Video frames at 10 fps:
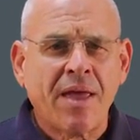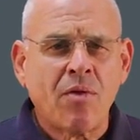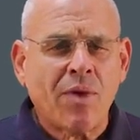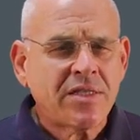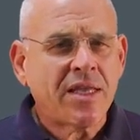and
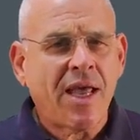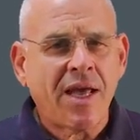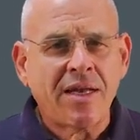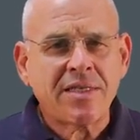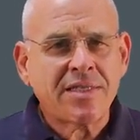once
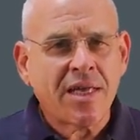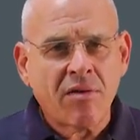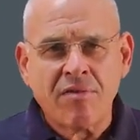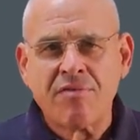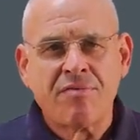again, instead
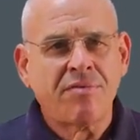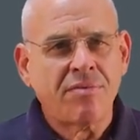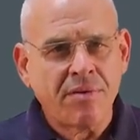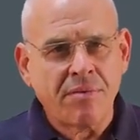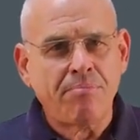of
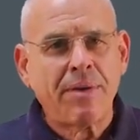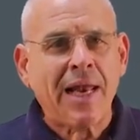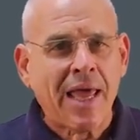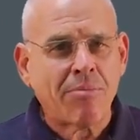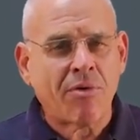
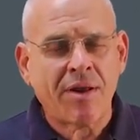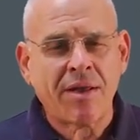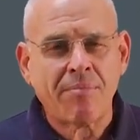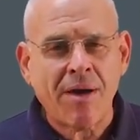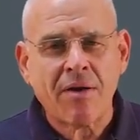belaboring
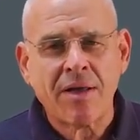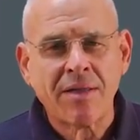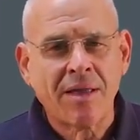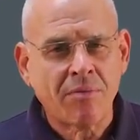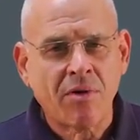about
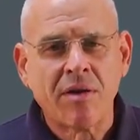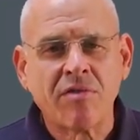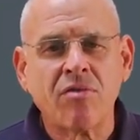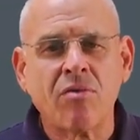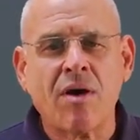it, I'm going
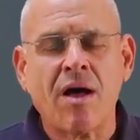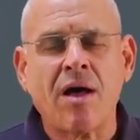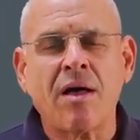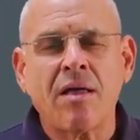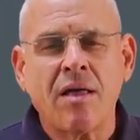to,
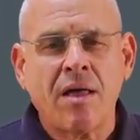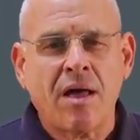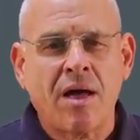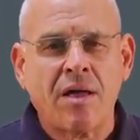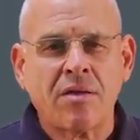uh,
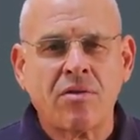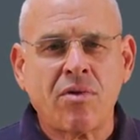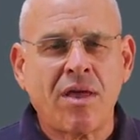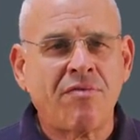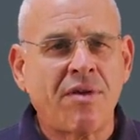uh, to
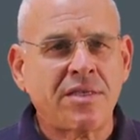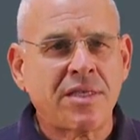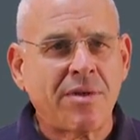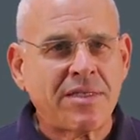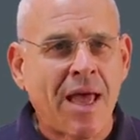give uh,
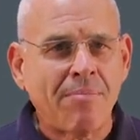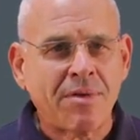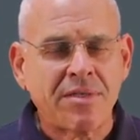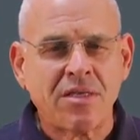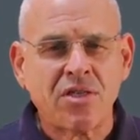some
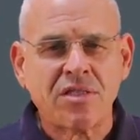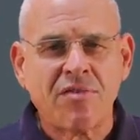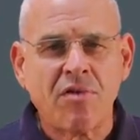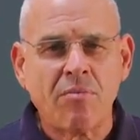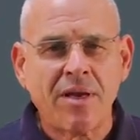examples in just a
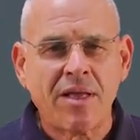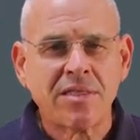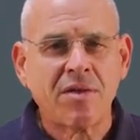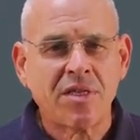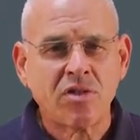few minutes,
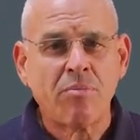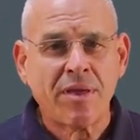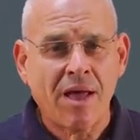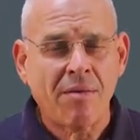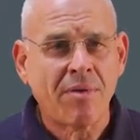so this will
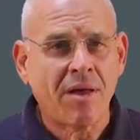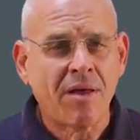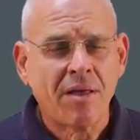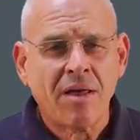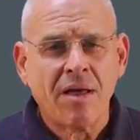become
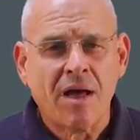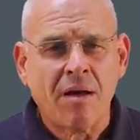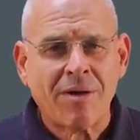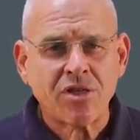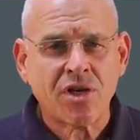uh,
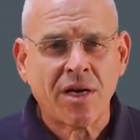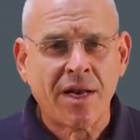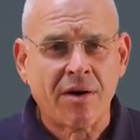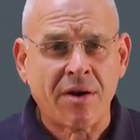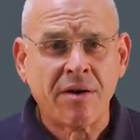much
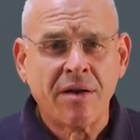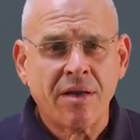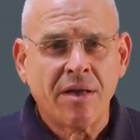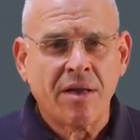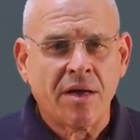clearer
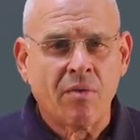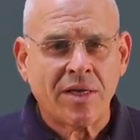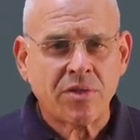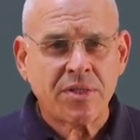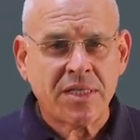
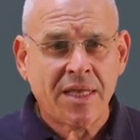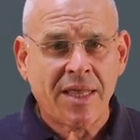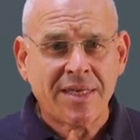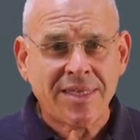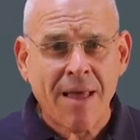once we see the
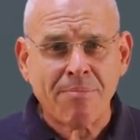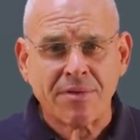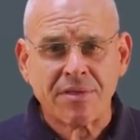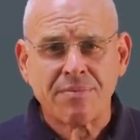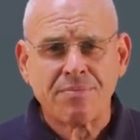
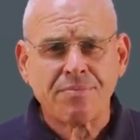examples.